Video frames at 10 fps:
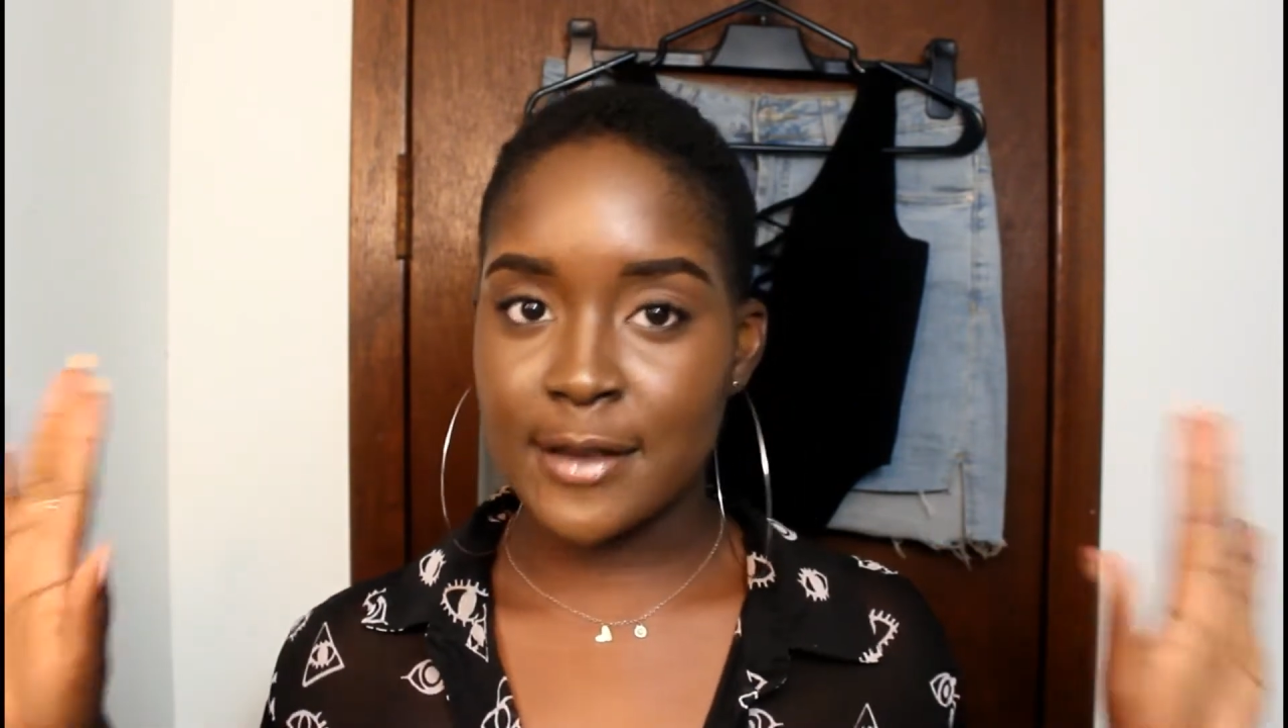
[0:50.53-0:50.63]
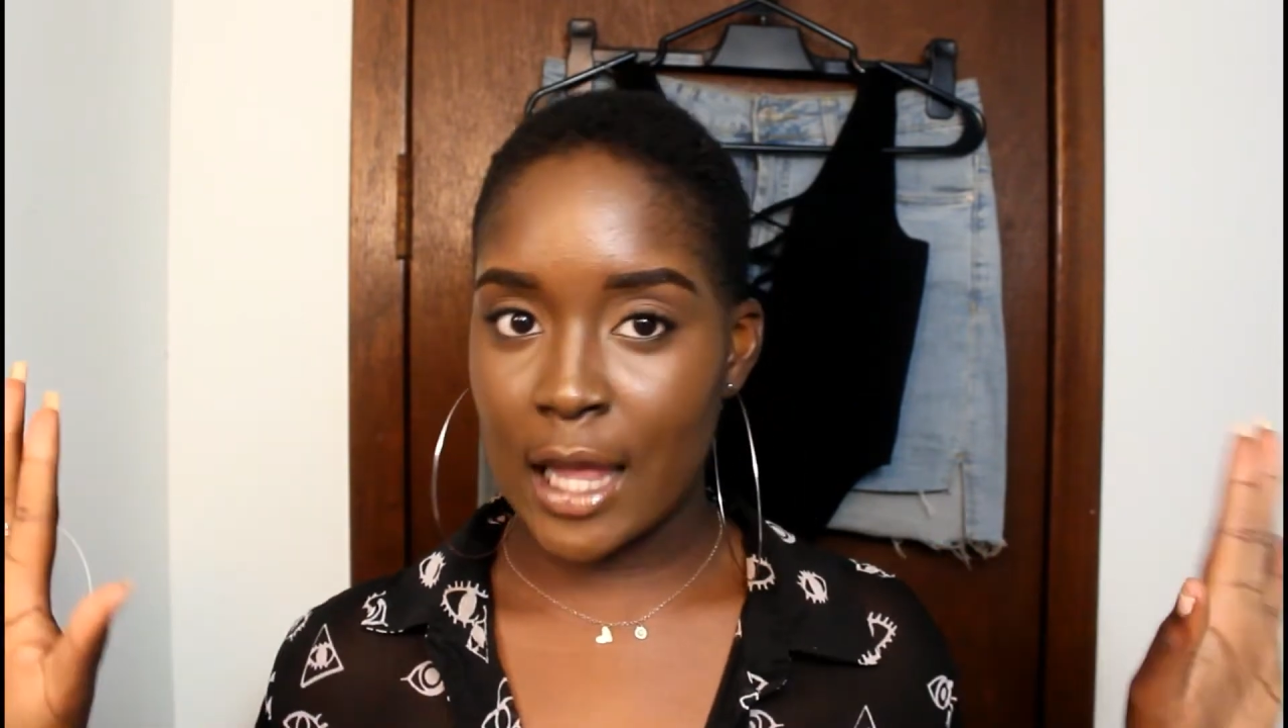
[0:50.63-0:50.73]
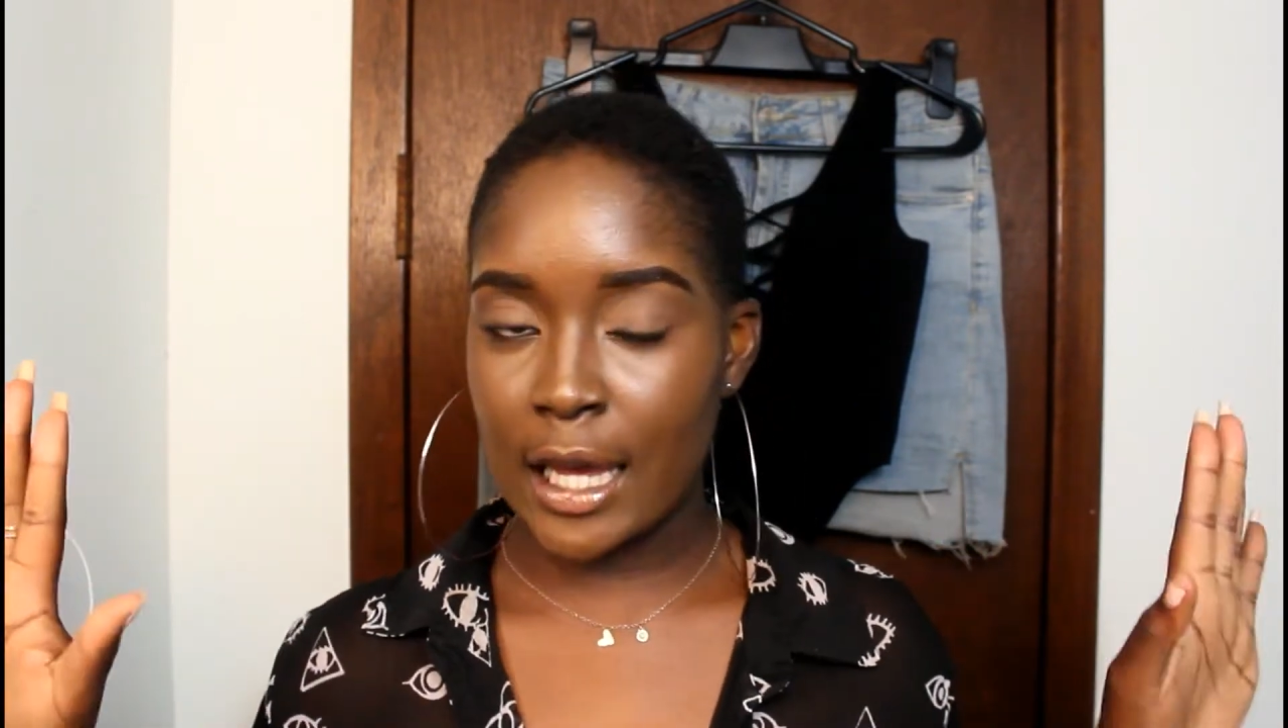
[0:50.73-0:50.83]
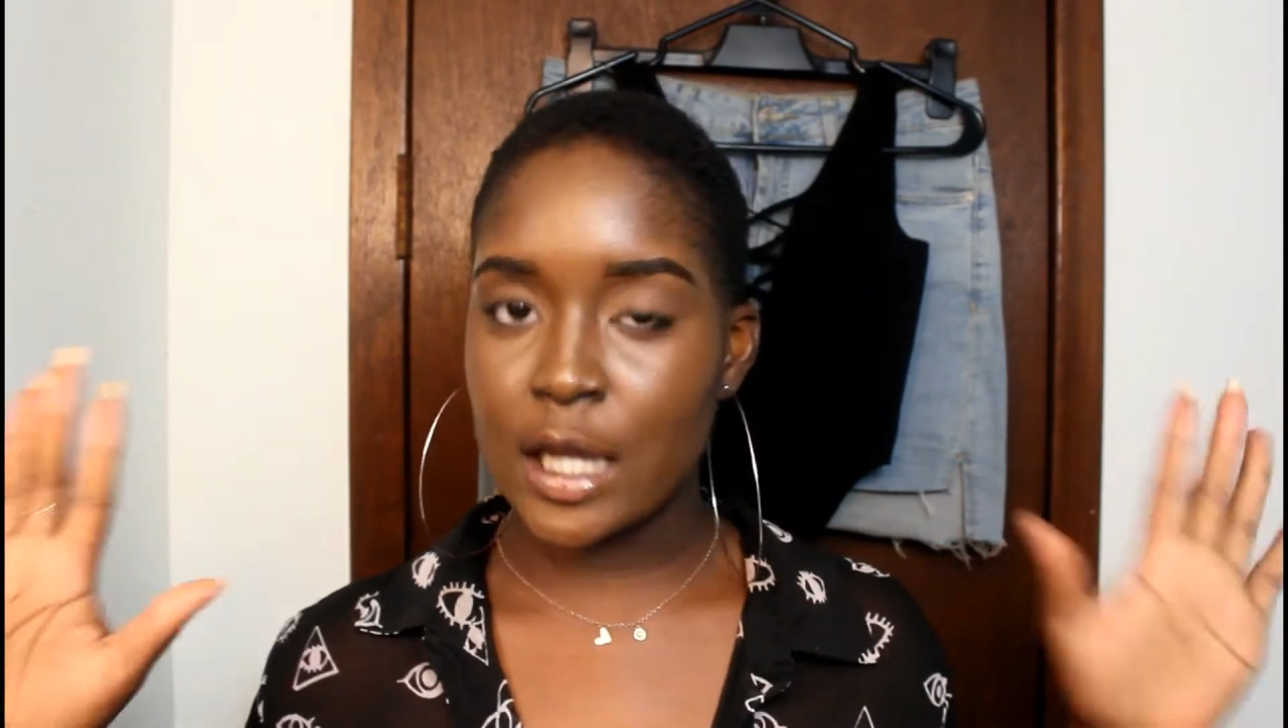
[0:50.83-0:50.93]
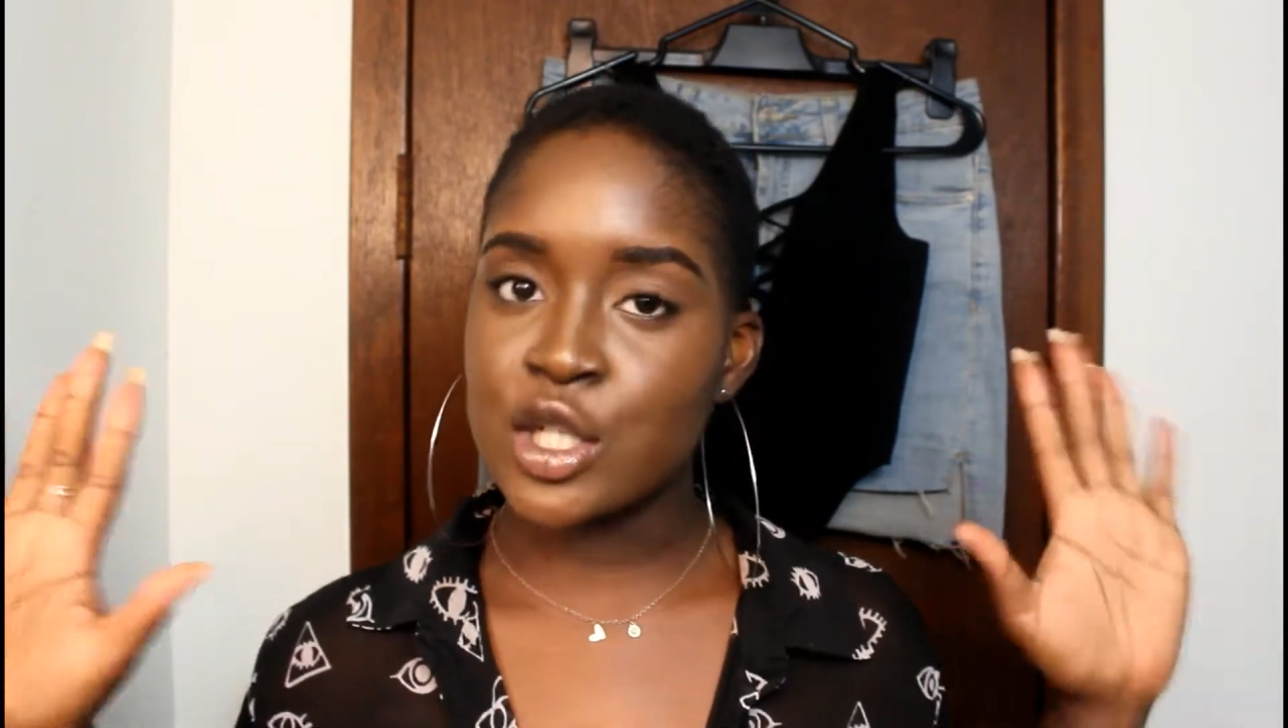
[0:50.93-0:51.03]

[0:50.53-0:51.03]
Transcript: like,